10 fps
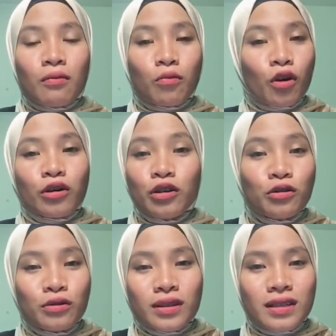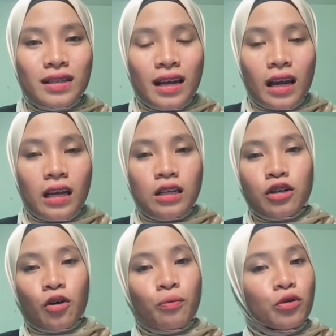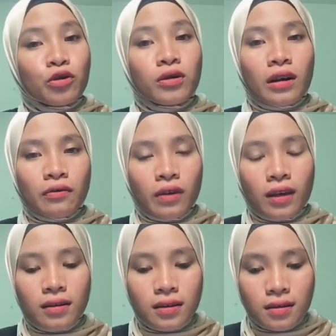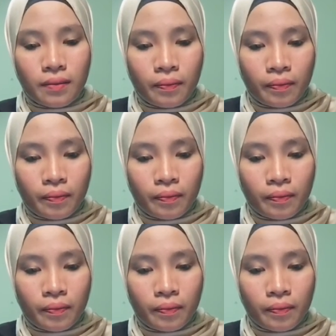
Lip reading: more used in the computer graphics.